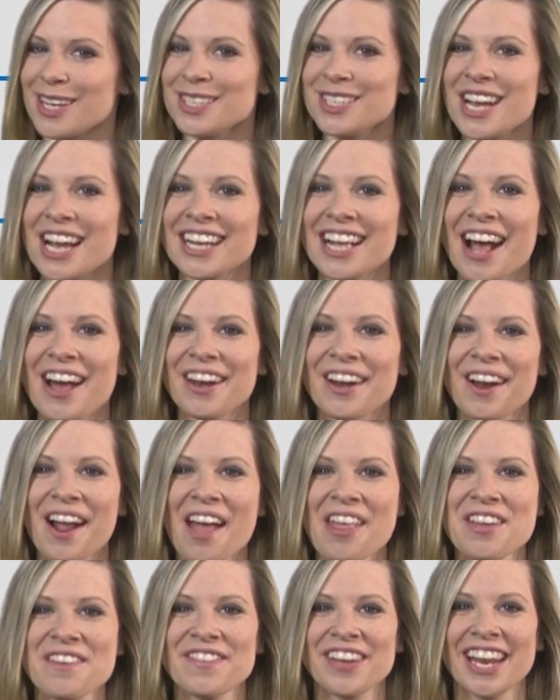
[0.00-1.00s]
check out our
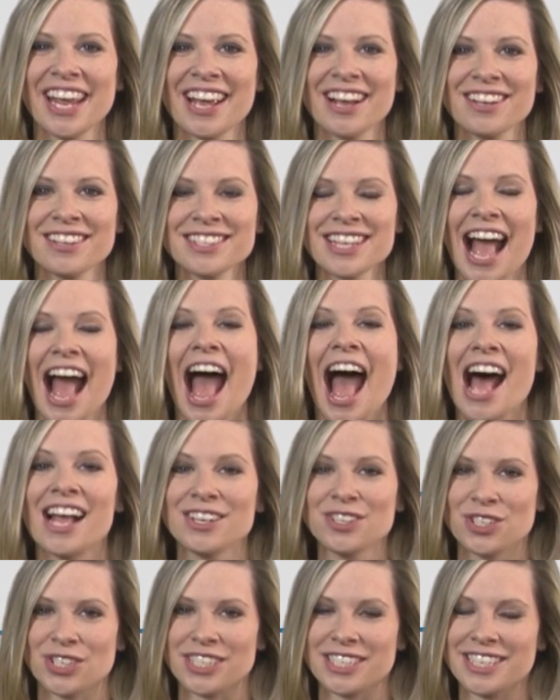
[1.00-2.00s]
other videos
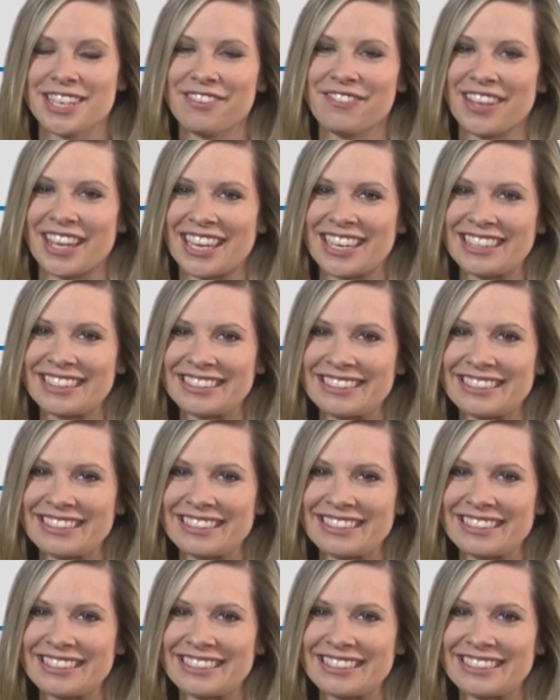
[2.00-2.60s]
on G T V.